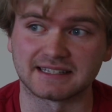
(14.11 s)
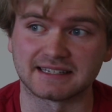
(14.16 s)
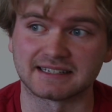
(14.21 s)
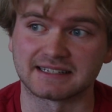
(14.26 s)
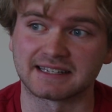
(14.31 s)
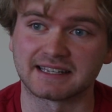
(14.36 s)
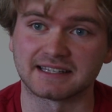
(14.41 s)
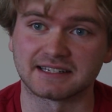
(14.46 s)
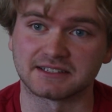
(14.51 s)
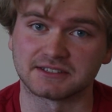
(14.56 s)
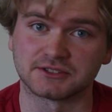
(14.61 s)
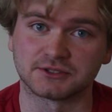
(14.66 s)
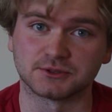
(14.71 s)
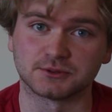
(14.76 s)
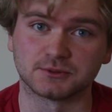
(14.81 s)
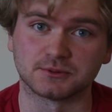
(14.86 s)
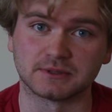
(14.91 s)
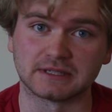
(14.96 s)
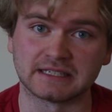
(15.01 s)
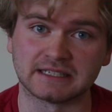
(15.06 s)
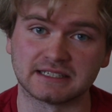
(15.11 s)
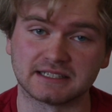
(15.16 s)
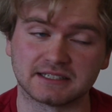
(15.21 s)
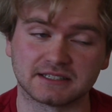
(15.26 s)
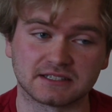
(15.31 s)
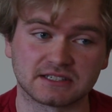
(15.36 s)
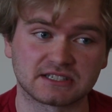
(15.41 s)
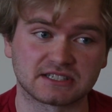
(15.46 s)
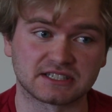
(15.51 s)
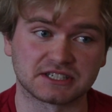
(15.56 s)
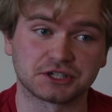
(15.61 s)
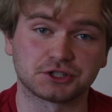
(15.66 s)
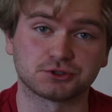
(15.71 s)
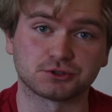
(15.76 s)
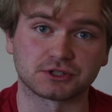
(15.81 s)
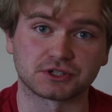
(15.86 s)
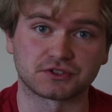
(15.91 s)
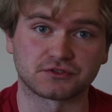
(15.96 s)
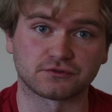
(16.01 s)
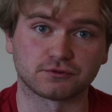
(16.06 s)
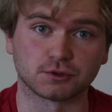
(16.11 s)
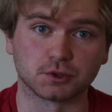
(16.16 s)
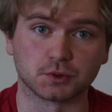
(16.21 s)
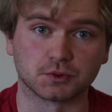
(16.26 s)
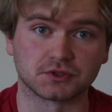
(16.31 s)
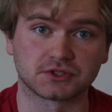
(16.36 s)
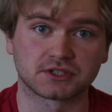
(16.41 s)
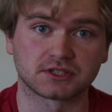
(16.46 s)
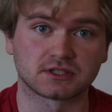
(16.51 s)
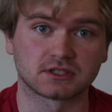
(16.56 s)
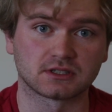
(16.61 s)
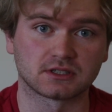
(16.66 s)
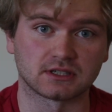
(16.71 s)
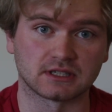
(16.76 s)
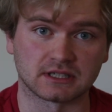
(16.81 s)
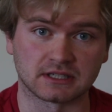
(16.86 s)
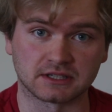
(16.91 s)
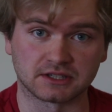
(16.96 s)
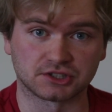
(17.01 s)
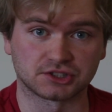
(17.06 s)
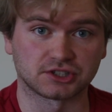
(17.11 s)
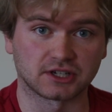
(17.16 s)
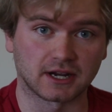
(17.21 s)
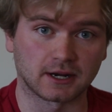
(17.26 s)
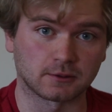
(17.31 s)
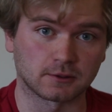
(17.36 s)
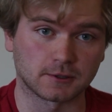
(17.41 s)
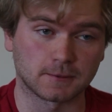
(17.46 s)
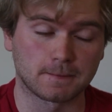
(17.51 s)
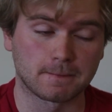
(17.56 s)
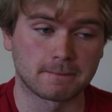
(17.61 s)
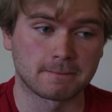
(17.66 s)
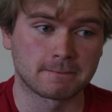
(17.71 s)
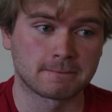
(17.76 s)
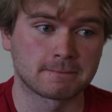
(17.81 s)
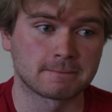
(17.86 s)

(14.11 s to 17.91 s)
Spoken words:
dedicated to eating citrus fruits in the shower.